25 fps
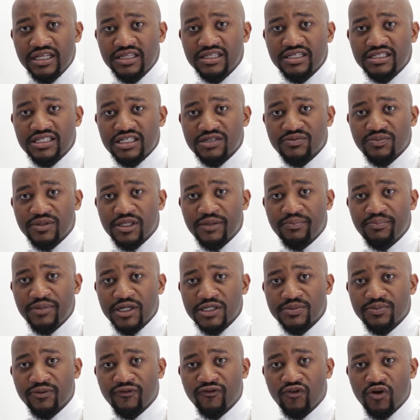this has been the
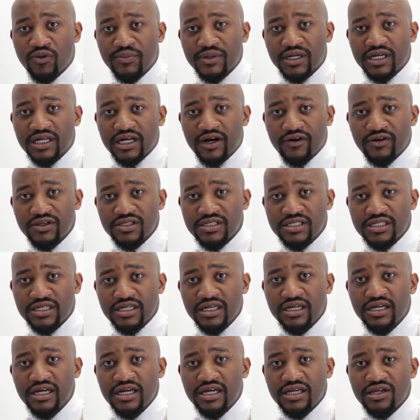best performing
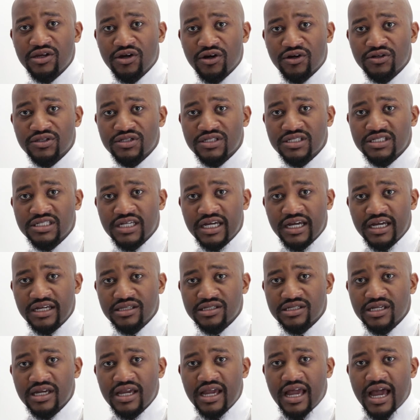currency year to
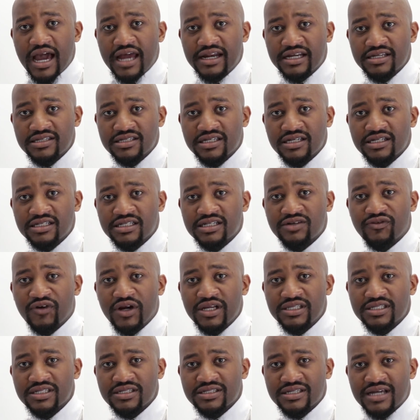date and has hit
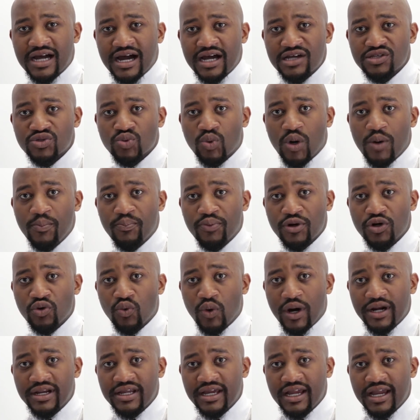rates as high as one point
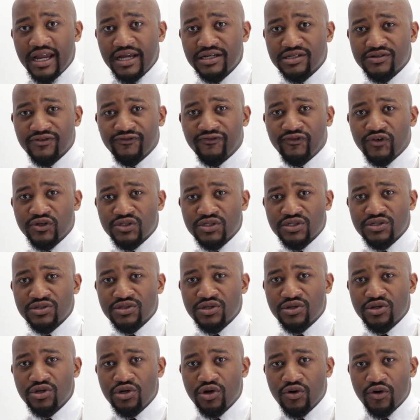one eight versus
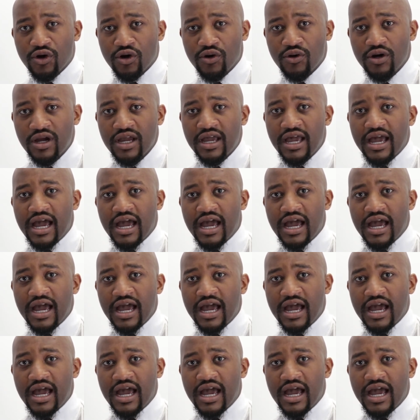the euro